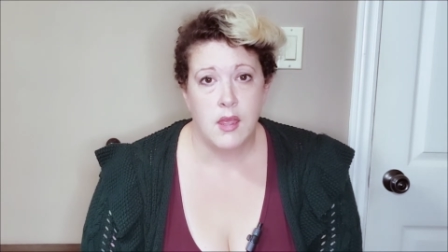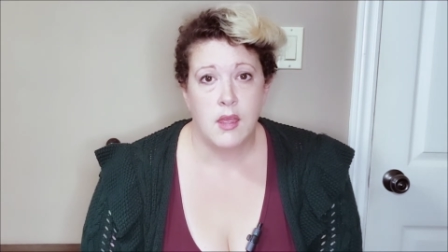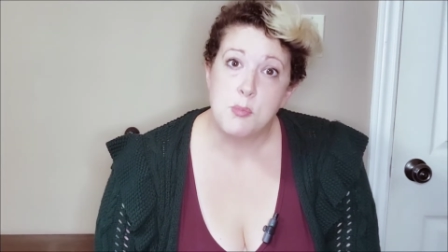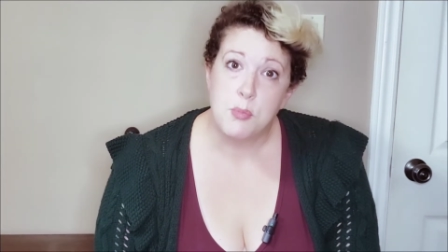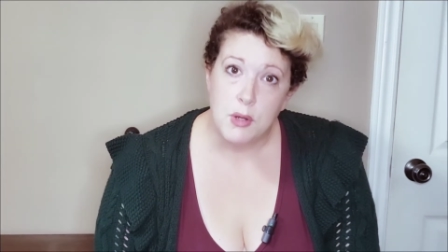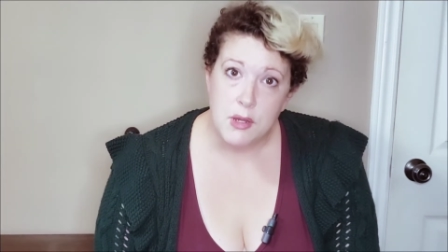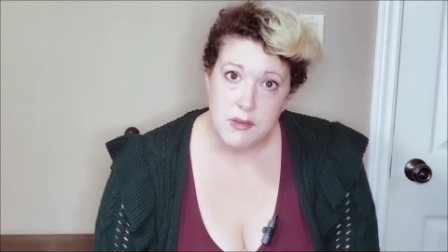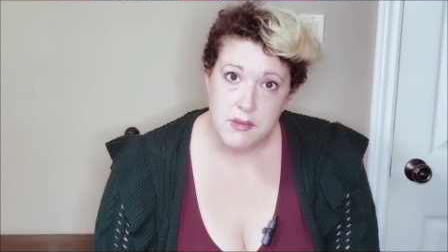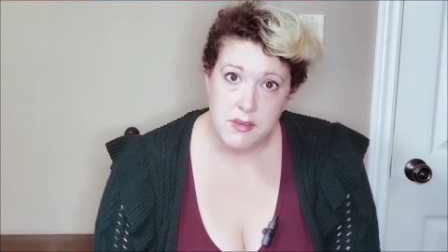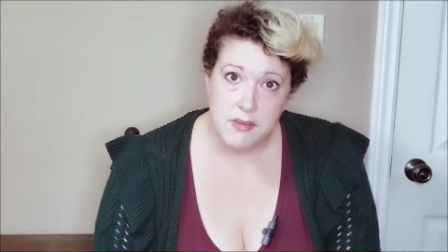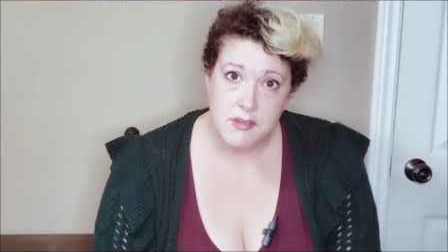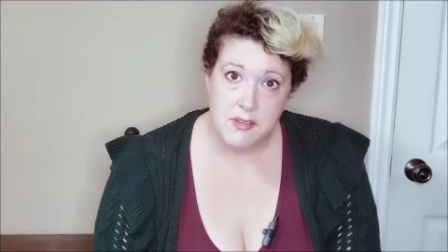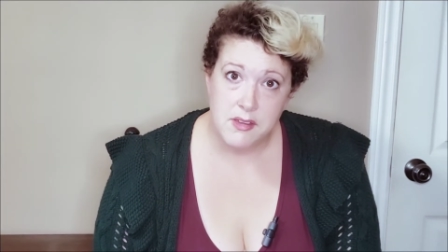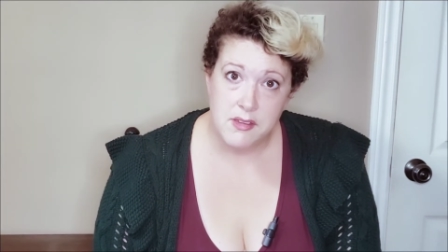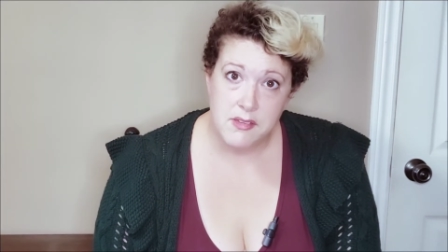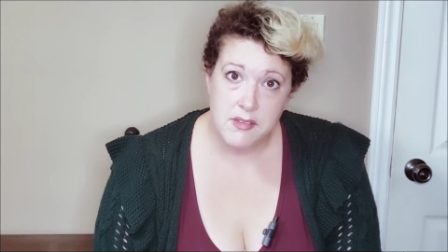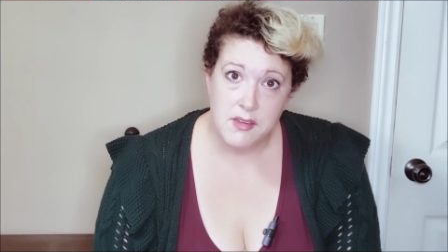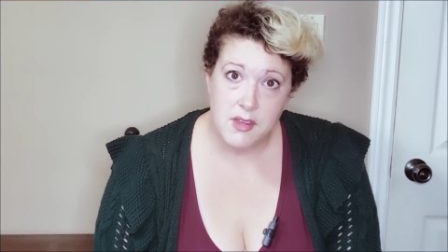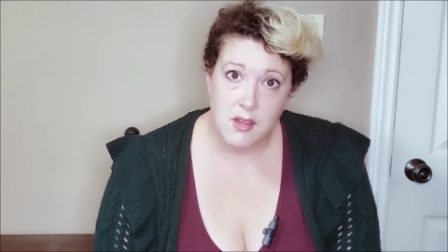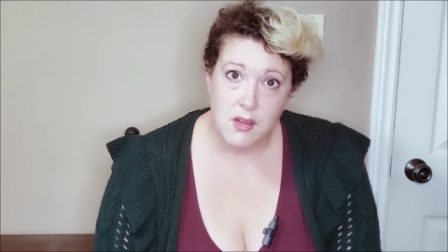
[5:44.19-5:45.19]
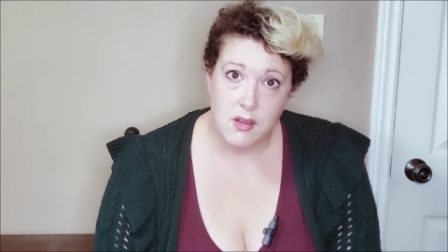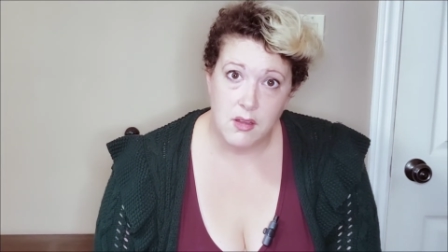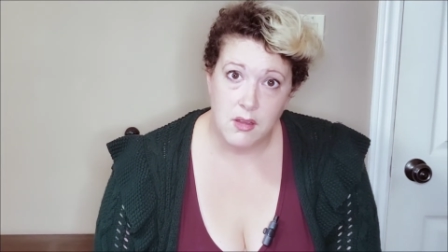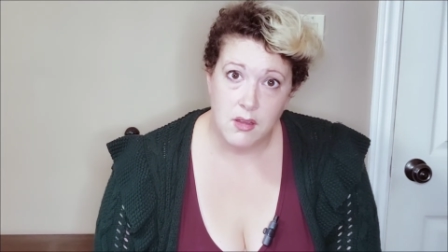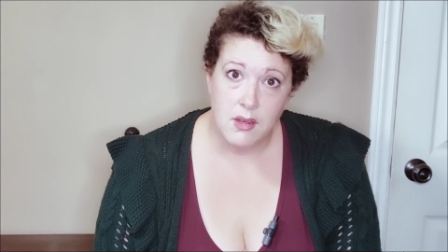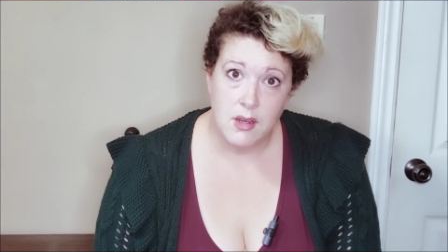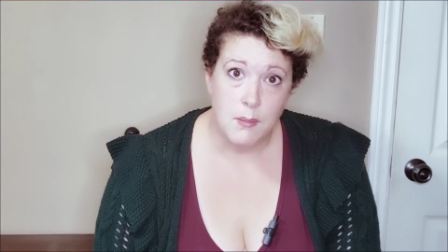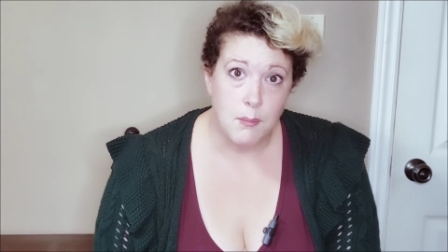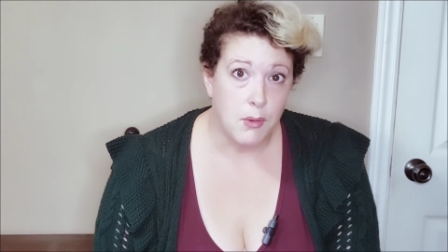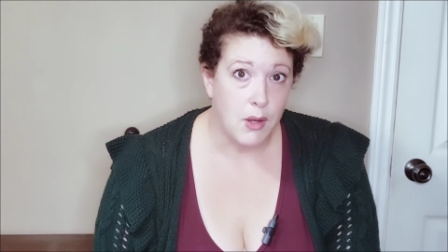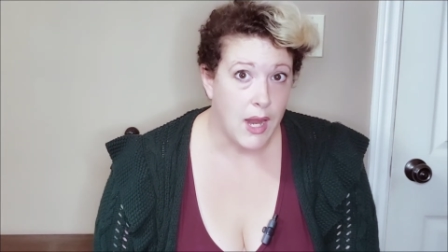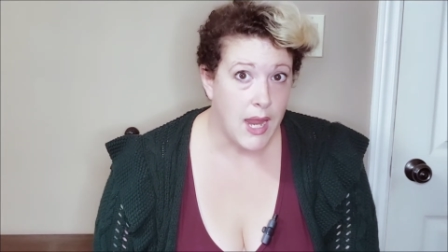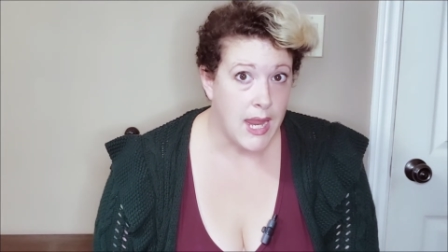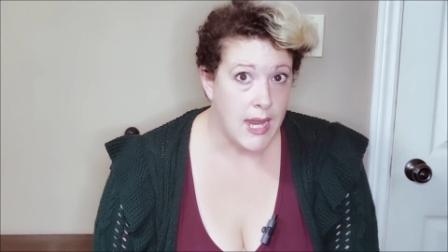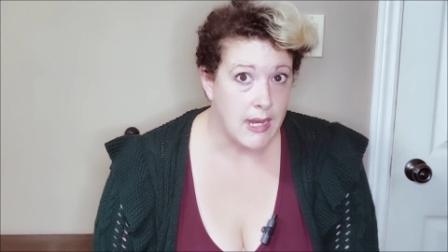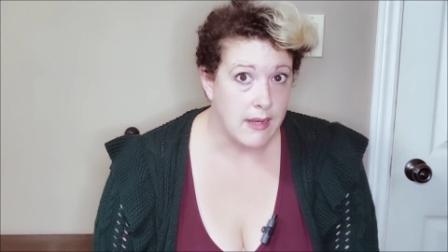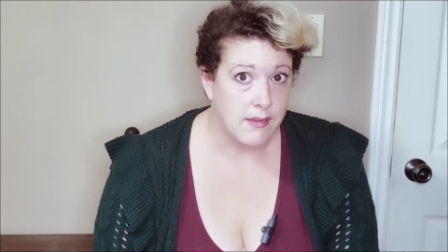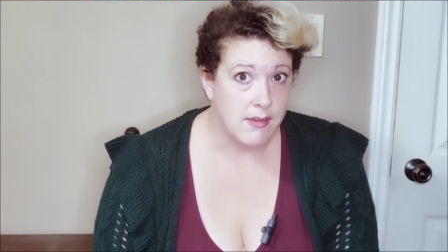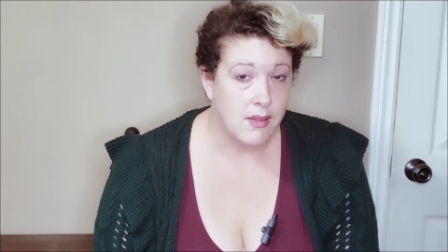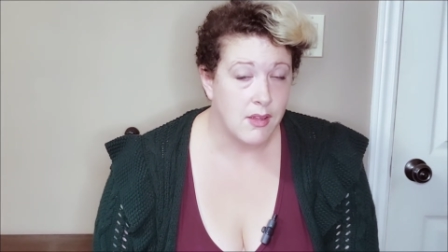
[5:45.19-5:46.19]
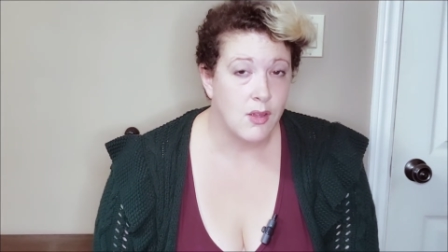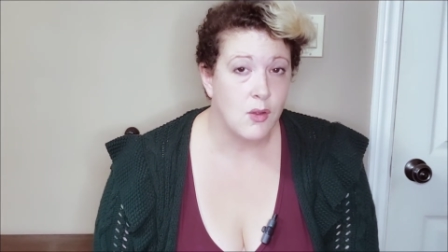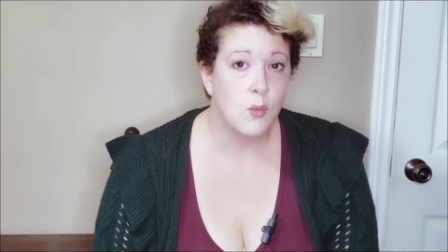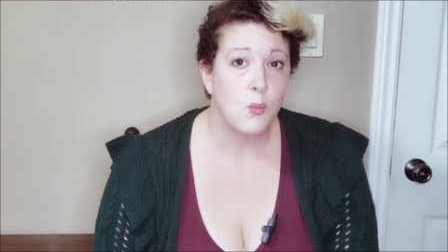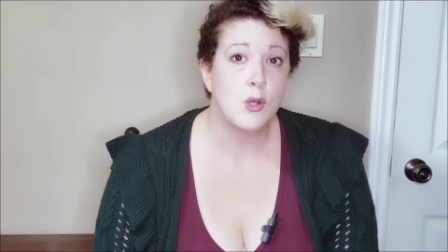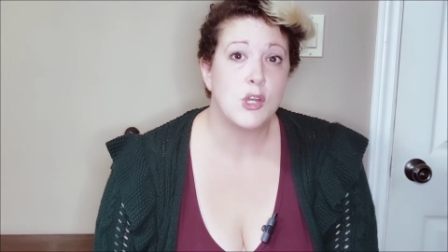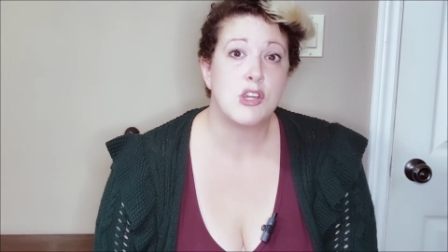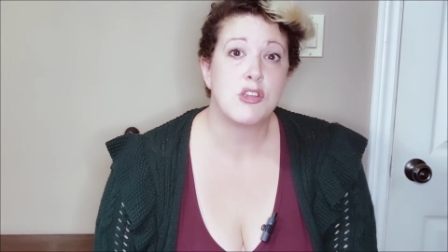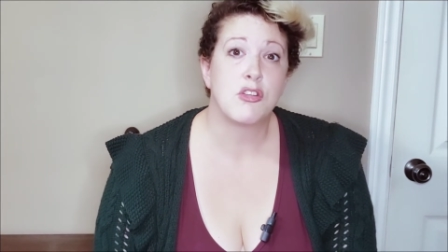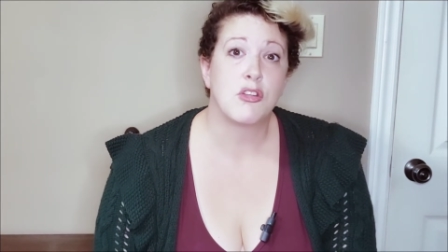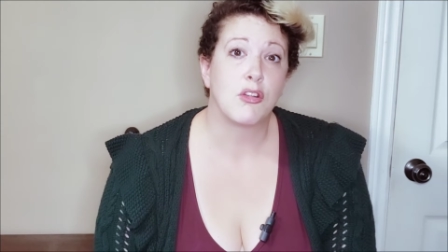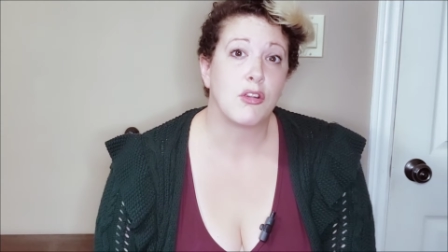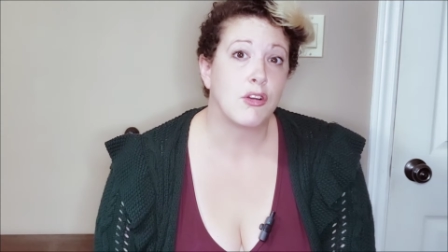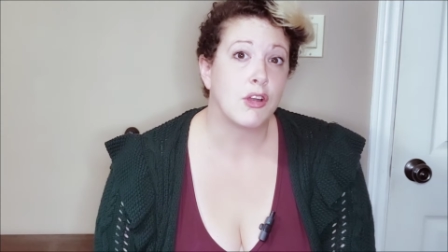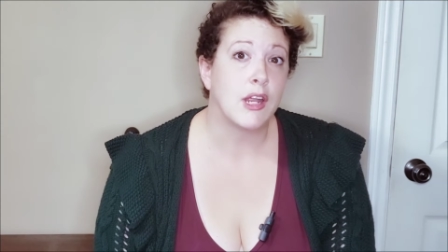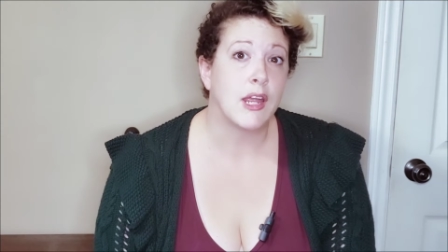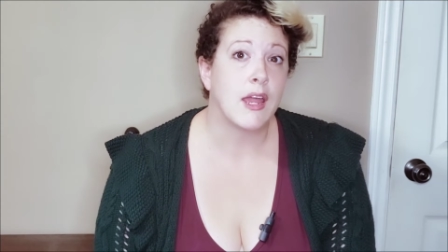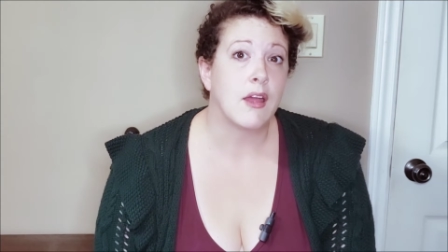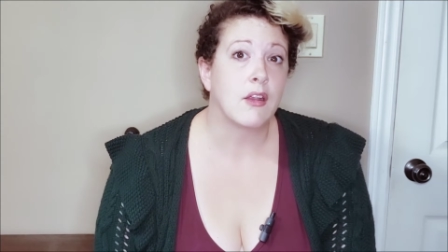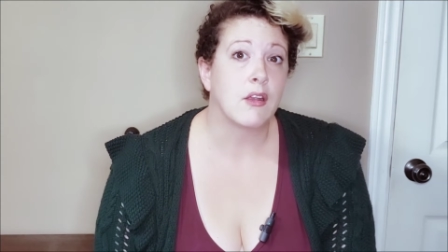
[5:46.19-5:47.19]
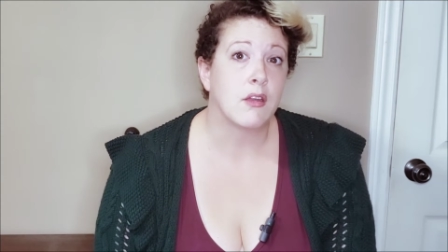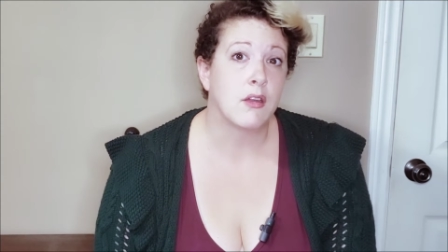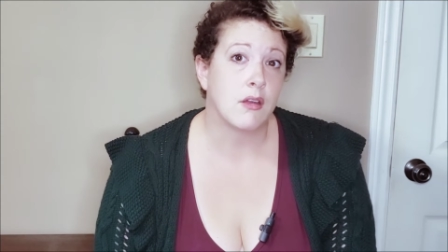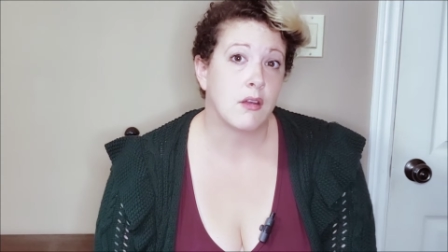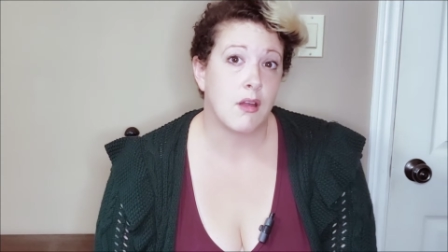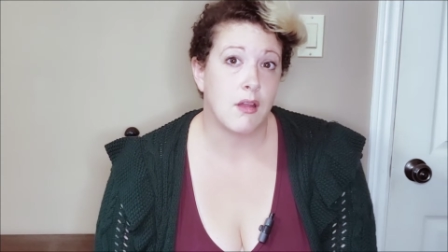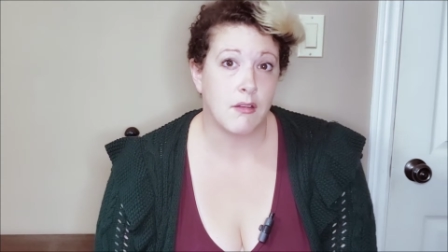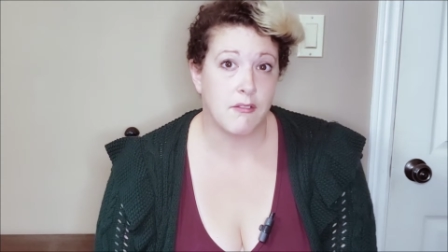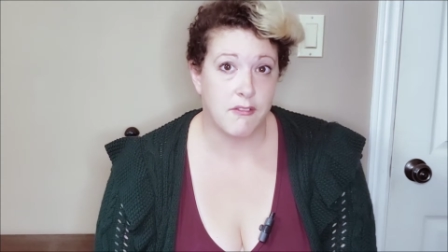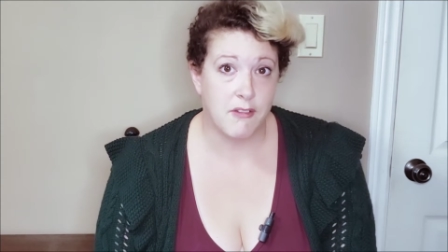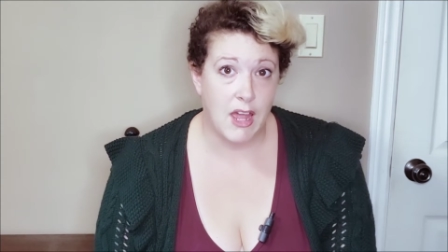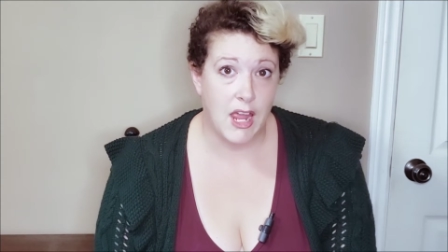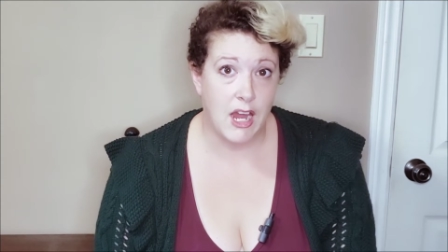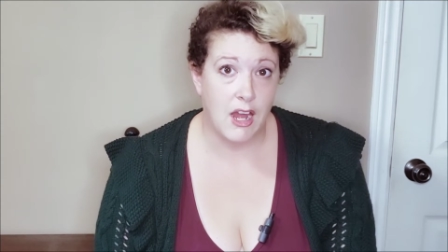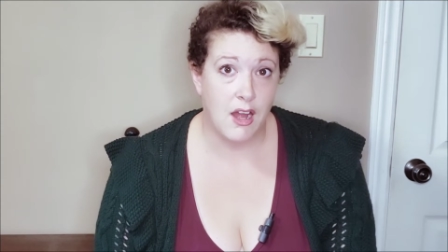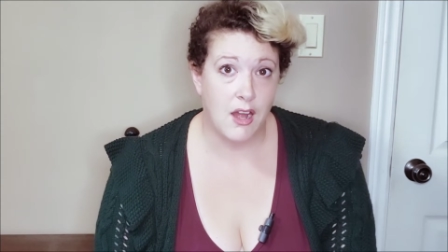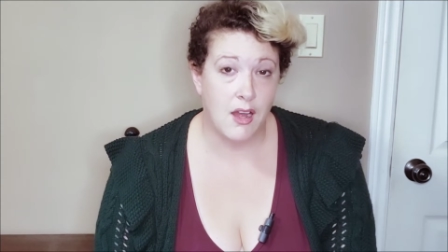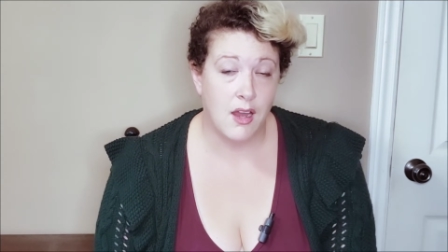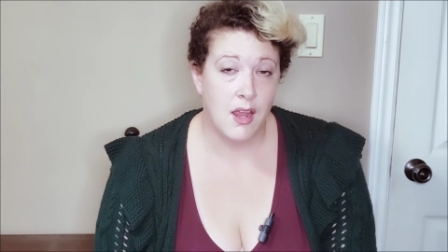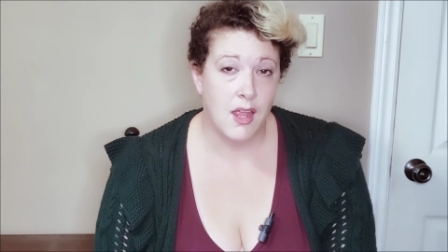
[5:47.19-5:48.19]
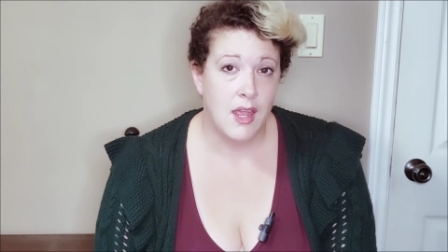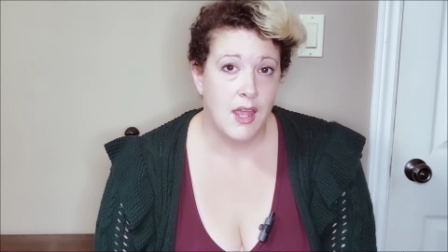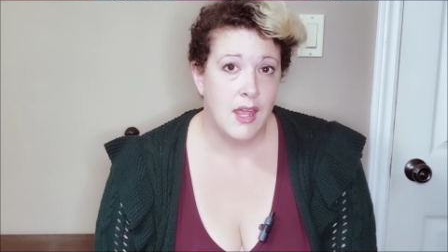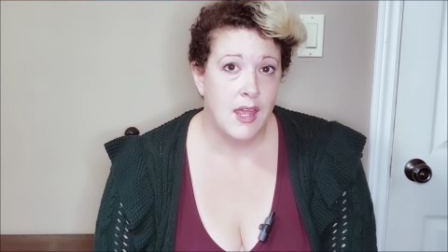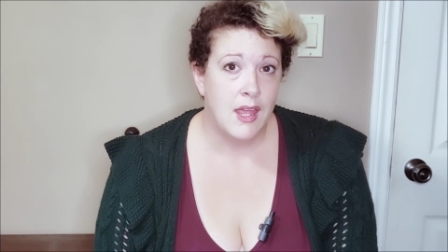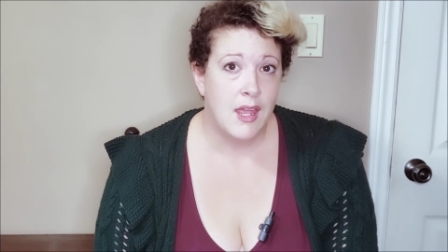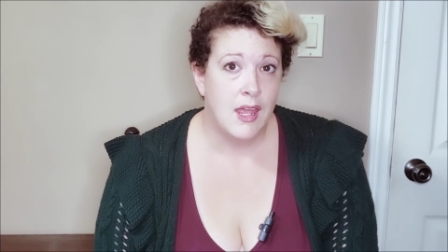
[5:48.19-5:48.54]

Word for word: Which brings us to skill number eight, which is learning how to cook on a fire.